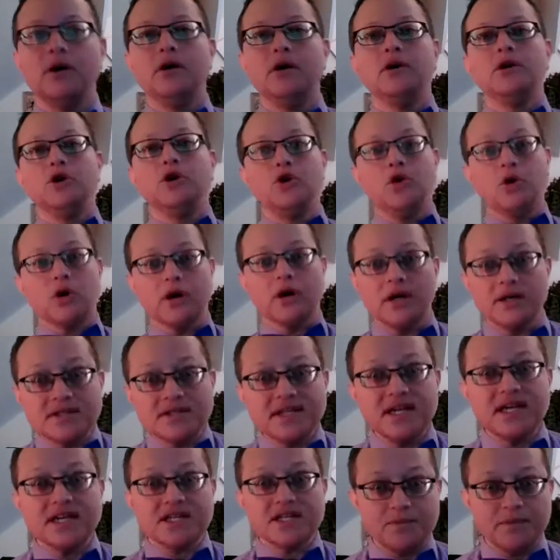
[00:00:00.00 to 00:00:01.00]
your
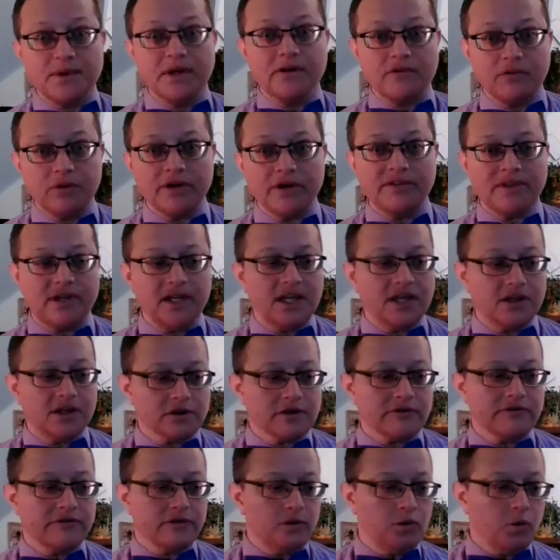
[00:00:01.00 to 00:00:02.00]
assessment of what the
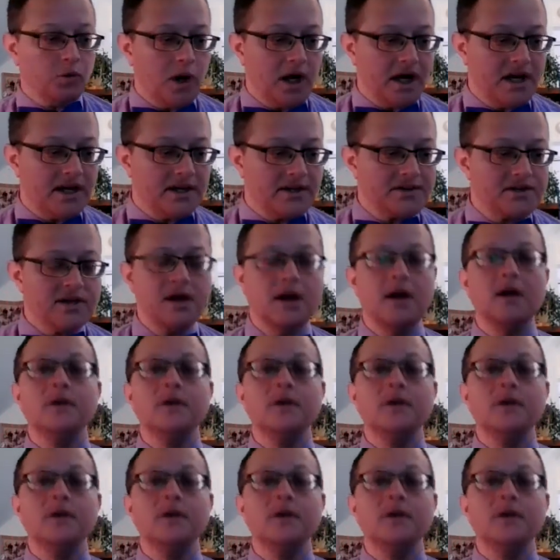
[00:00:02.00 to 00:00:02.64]
interval was.